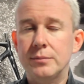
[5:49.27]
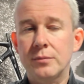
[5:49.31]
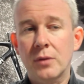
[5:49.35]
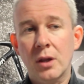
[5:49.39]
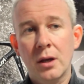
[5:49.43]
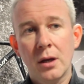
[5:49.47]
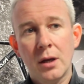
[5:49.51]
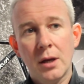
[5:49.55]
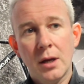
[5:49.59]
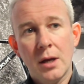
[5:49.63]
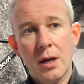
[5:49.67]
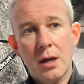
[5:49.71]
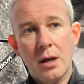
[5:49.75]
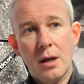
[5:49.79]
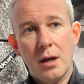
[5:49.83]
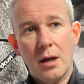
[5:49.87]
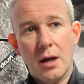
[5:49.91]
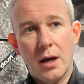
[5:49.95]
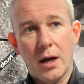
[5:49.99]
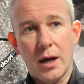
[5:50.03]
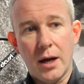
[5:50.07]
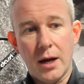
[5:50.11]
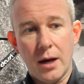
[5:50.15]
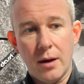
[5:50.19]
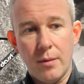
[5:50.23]

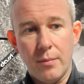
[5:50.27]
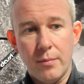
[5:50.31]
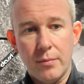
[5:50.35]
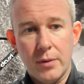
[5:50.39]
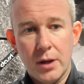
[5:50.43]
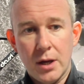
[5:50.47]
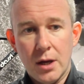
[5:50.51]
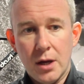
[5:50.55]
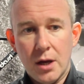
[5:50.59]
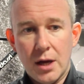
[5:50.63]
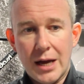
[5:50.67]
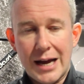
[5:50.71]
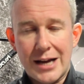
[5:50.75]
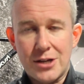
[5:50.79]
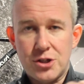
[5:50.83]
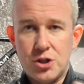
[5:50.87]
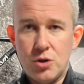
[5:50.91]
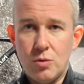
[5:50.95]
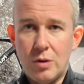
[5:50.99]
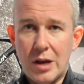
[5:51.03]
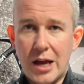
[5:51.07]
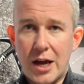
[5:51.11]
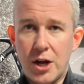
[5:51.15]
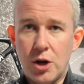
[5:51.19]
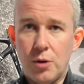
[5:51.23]
As
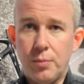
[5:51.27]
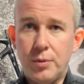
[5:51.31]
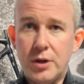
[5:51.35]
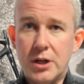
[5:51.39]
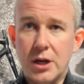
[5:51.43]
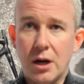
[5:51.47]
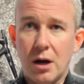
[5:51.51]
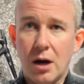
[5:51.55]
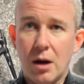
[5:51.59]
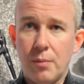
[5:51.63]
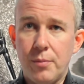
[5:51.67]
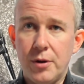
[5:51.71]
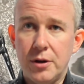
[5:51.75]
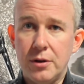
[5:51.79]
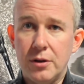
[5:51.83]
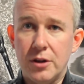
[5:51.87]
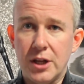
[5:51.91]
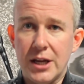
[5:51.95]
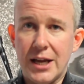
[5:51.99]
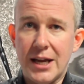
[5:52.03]
you lay up carbon,